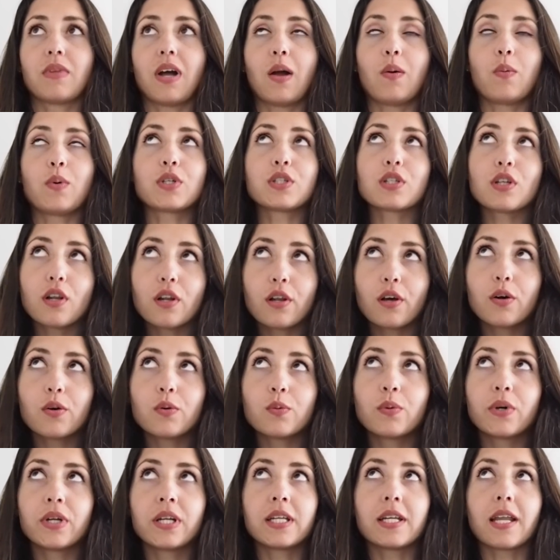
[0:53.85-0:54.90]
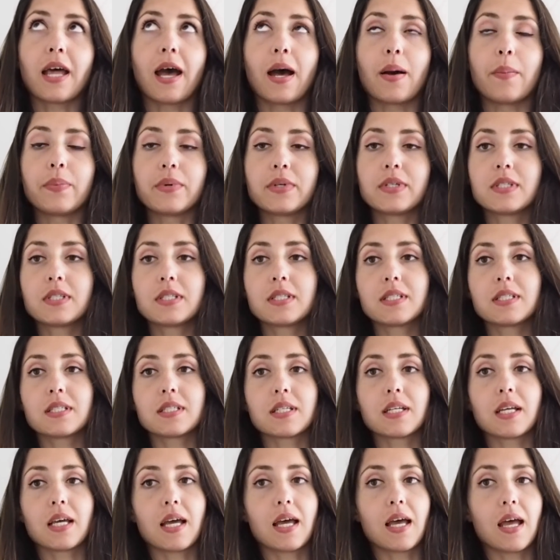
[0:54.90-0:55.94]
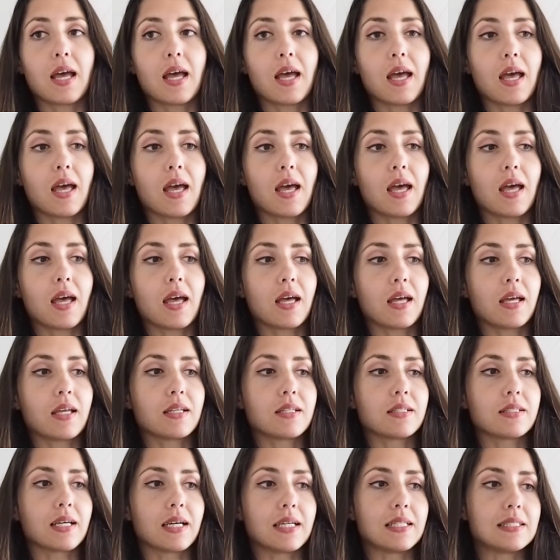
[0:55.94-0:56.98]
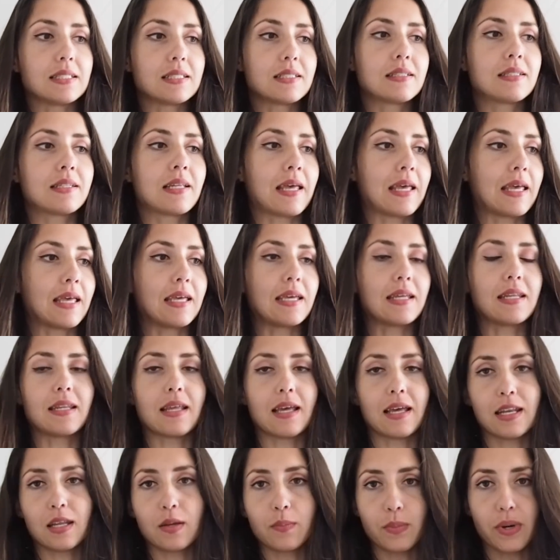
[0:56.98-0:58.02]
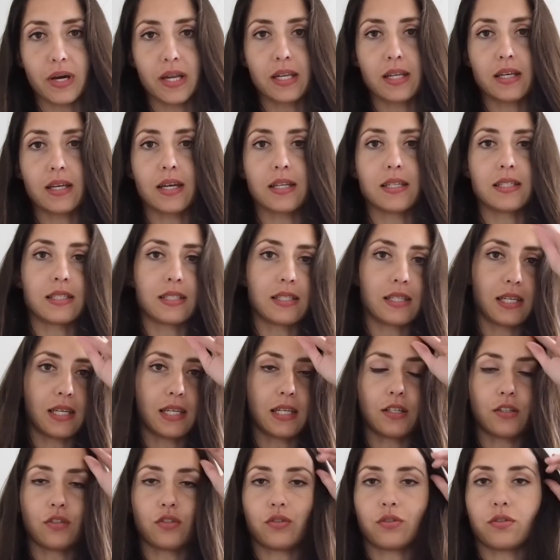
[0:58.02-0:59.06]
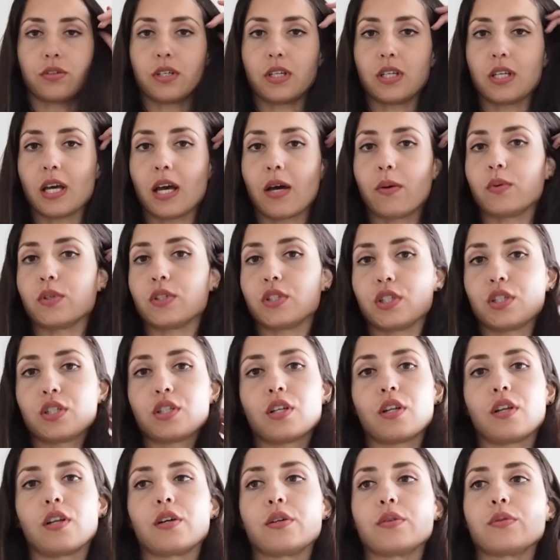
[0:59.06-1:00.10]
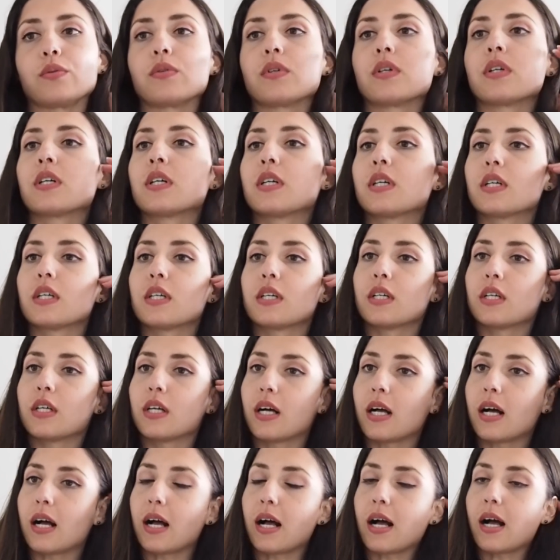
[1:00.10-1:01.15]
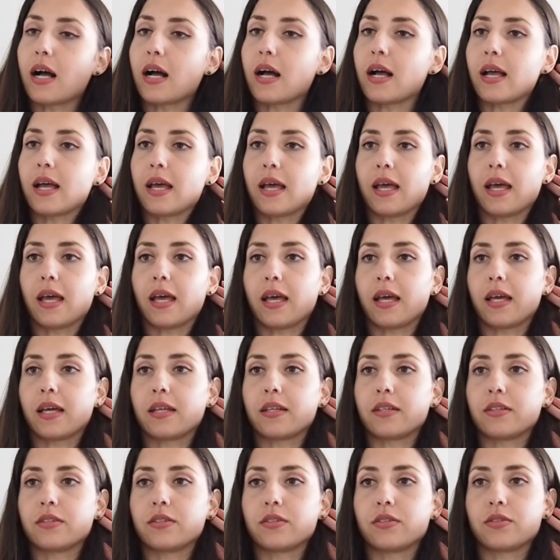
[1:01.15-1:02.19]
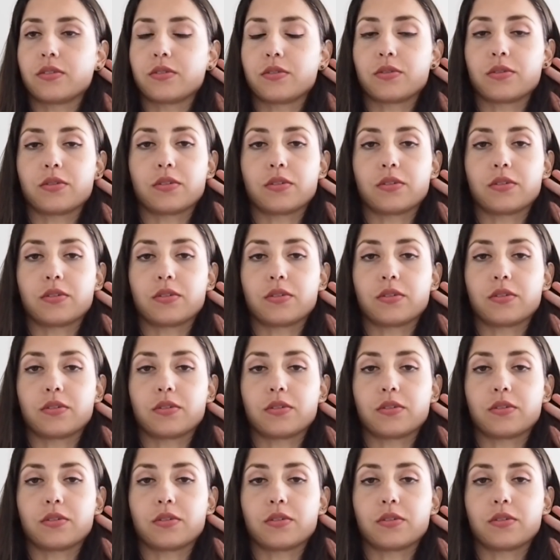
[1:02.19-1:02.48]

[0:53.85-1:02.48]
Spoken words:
was alone when it happened, and I didn't hit anybody. I didn't hit a tree. I was just alone. And